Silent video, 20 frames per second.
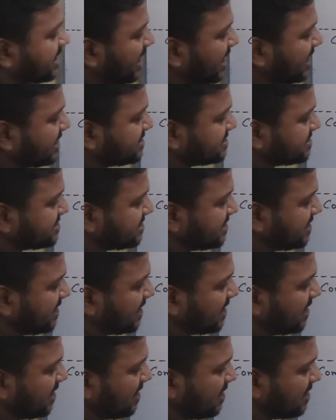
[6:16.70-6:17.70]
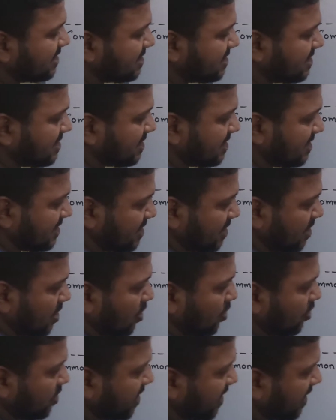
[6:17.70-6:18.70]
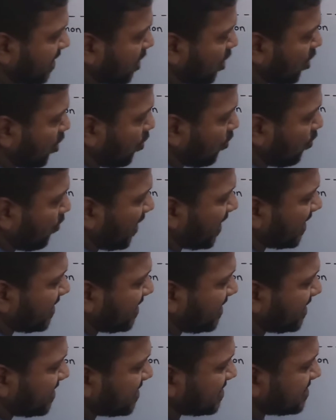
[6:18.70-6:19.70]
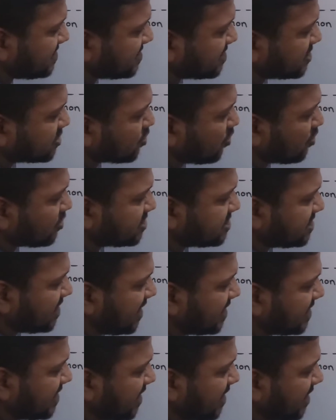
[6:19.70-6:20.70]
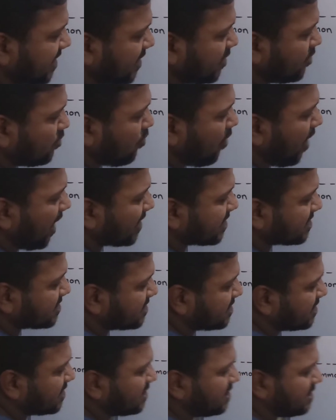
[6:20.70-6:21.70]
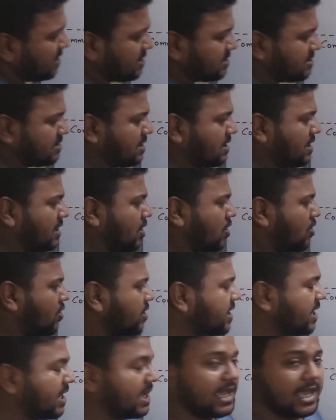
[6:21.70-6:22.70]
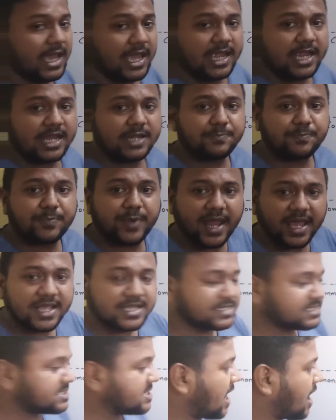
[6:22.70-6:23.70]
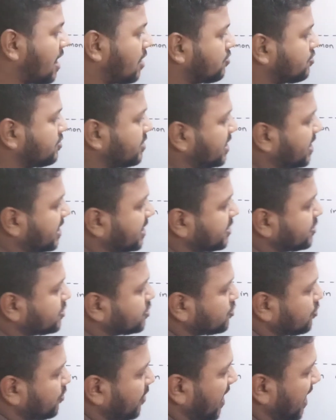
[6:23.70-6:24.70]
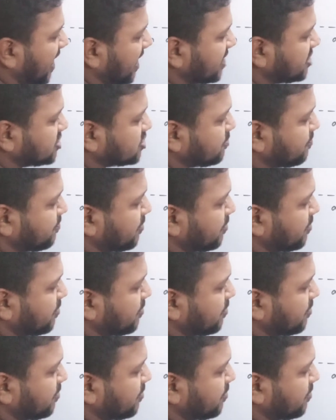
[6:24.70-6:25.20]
HCl, okay, when it is dissociated in water, okay, it breaks down into H